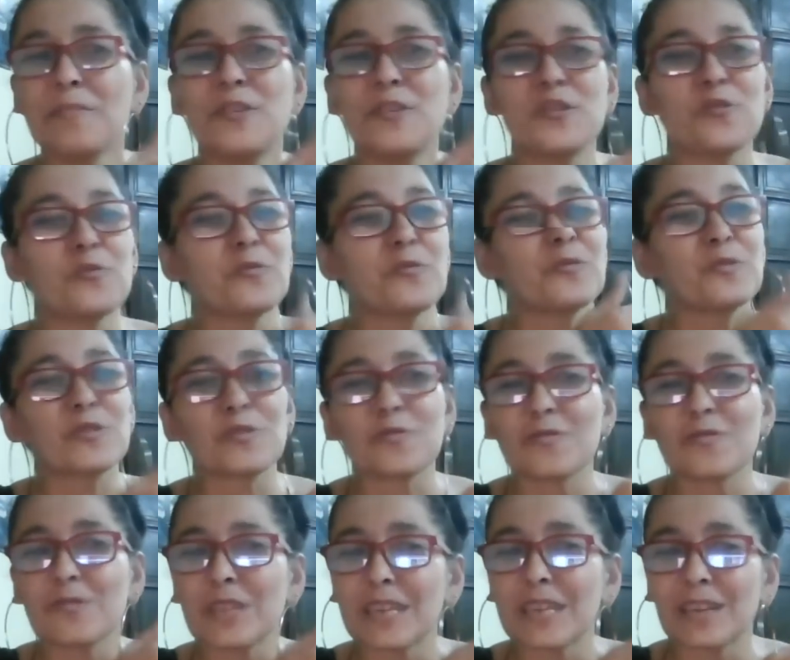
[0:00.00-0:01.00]
do
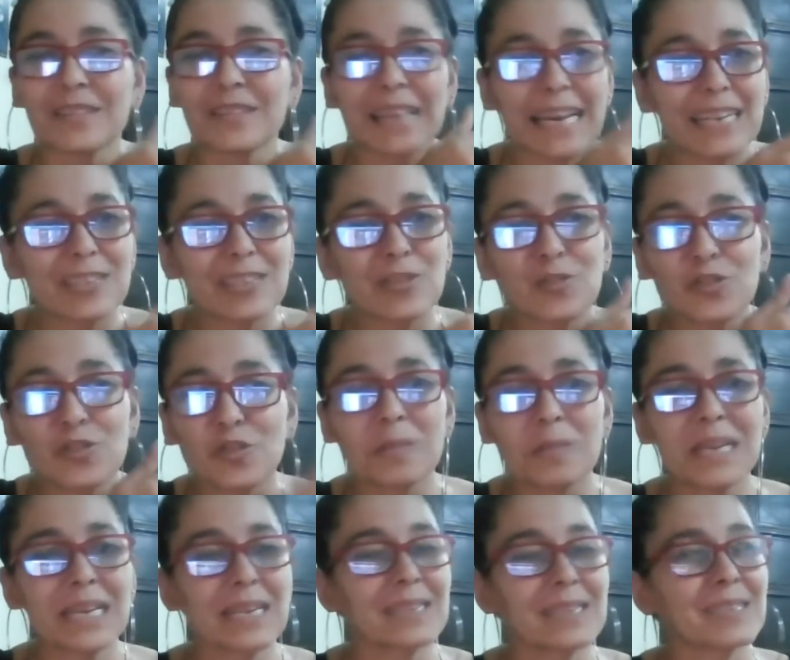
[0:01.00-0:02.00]
little, like, social
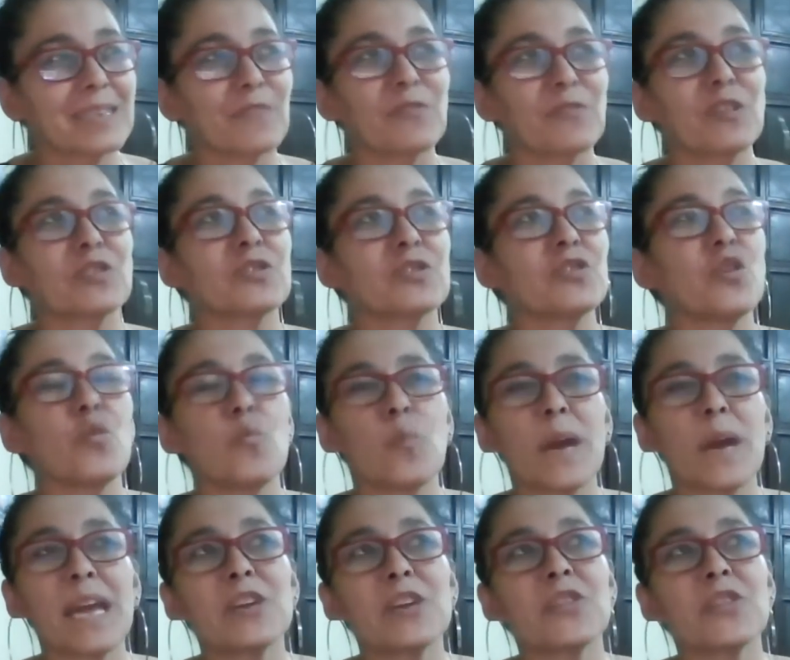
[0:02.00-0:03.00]
media stuff. There's no
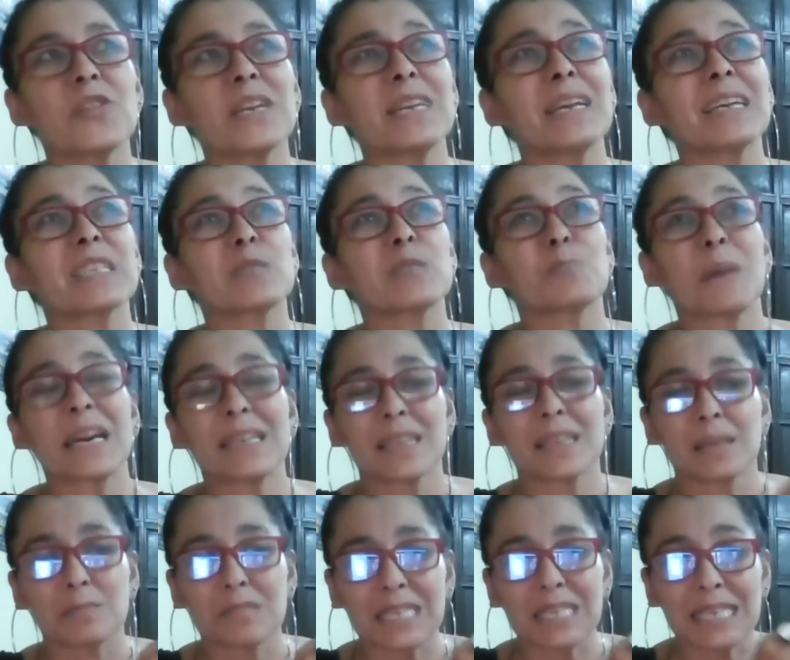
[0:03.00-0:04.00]
way you can expect
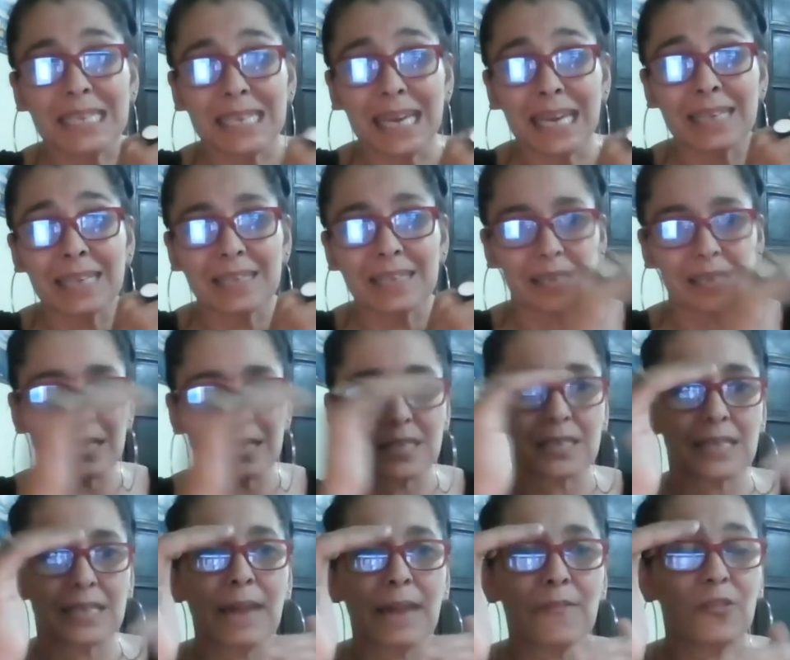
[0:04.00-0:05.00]
them to get to
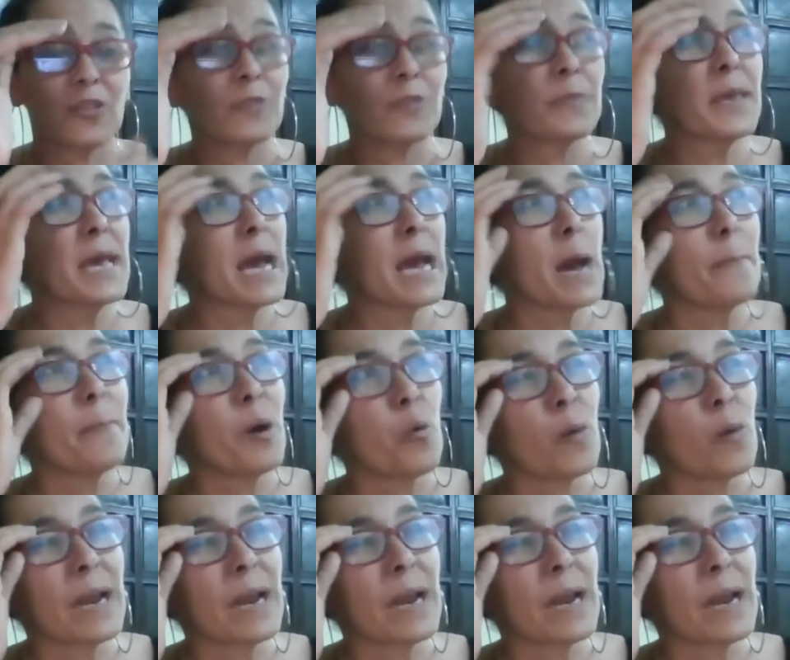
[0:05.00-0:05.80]
this level. Yeah. But